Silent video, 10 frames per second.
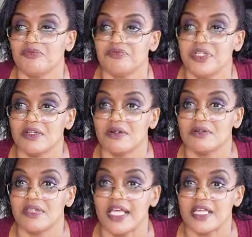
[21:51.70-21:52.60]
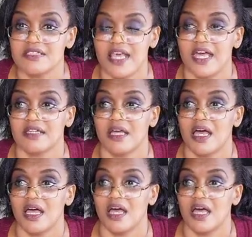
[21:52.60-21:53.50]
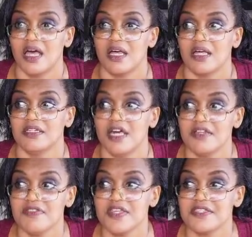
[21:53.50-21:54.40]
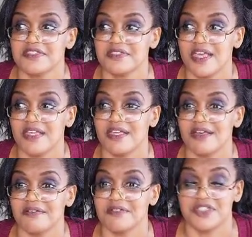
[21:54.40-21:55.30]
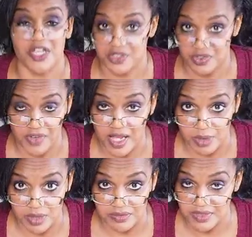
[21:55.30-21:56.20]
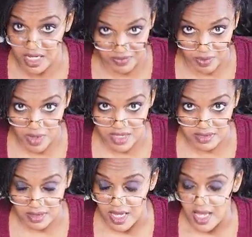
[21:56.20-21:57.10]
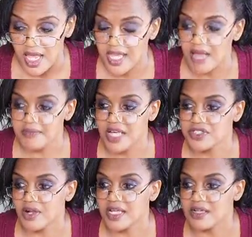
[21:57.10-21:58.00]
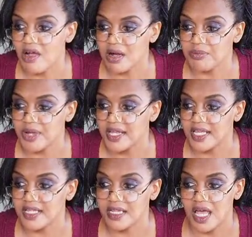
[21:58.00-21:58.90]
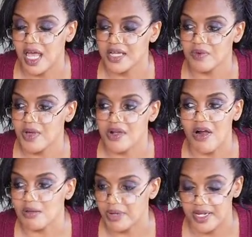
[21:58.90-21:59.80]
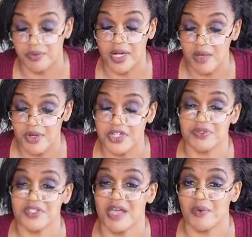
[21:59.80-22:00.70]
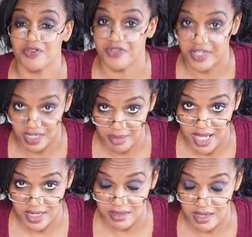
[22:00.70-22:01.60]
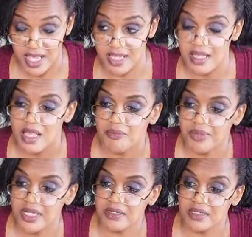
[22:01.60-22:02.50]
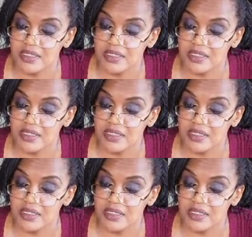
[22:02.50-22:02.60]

You know, like I said, none of this was justifiable. None of it was. And I'm not trying to harp on it. I don't want to harp on it. What I want to do is I want to forget about it, okay? But